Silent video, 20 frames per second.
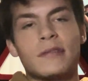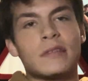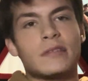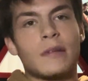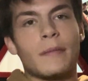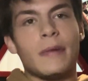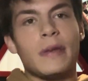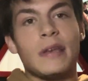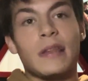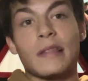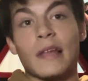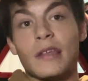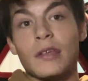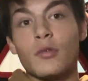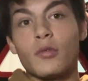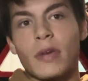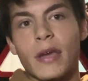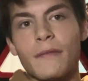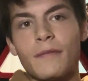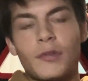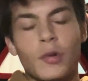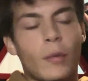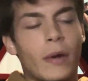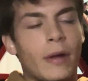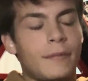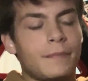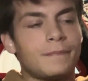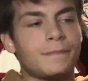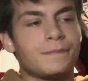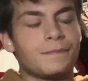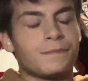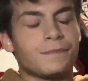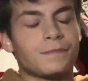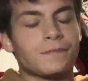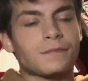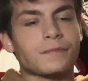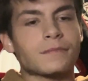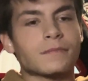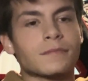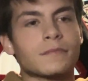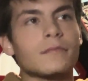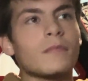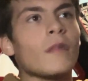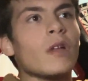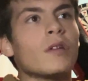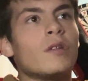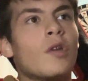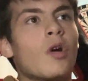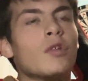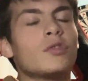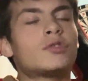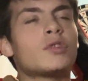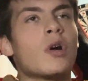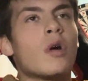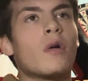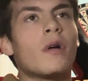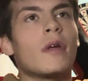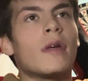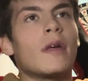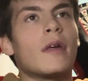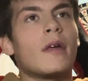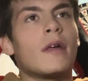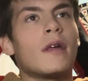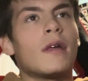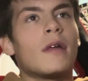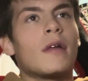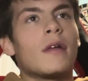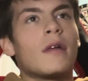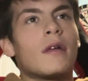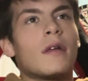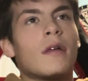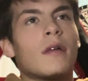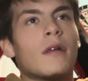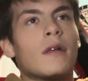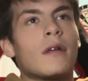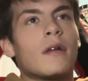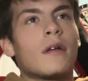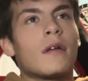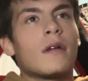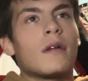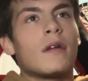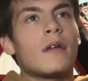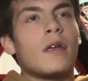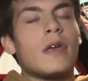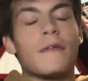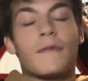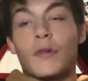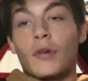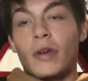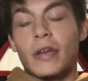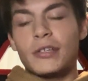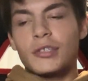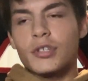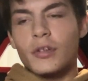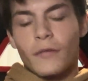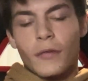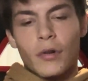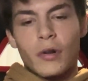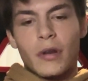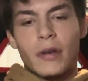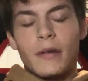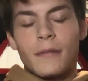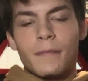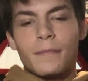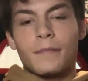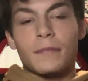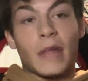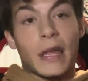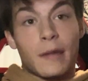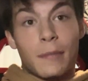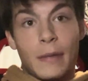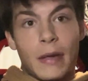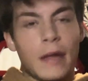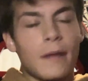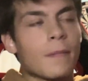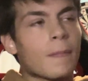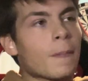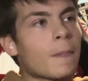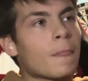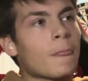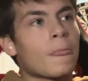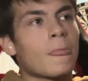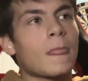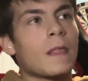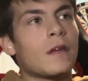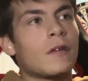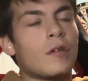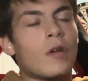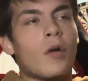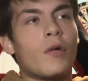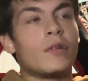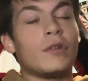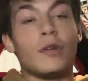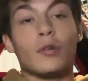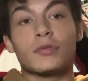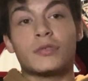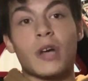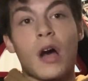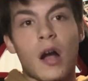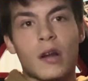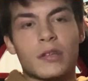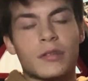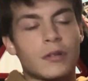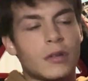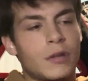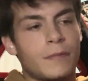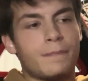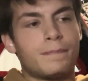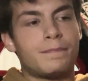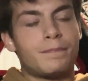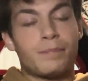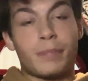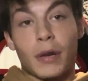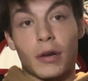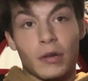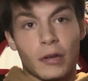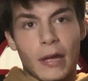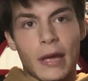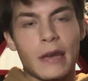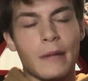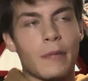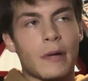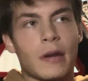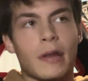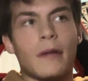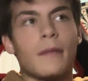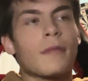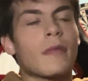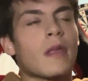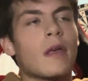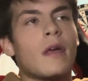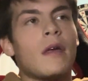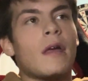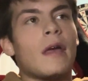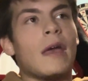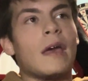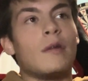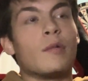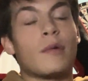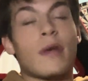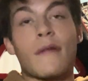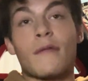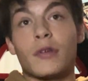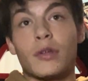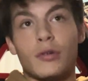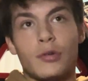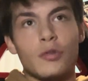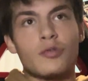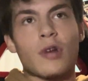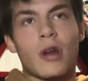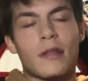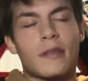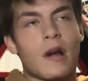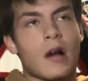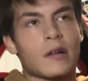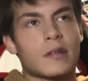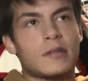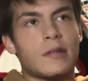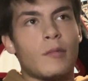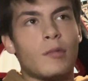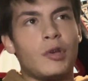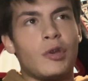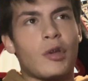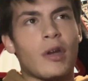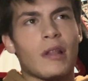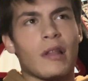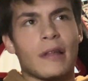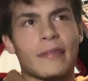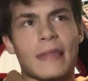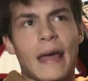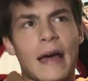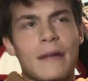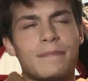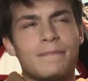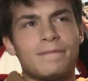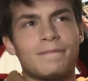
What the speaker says: is the meaning that you give to it. So if you're introverted like me, and you don't talk to barely anybody, and whenever you do try to talk to someone, you get like that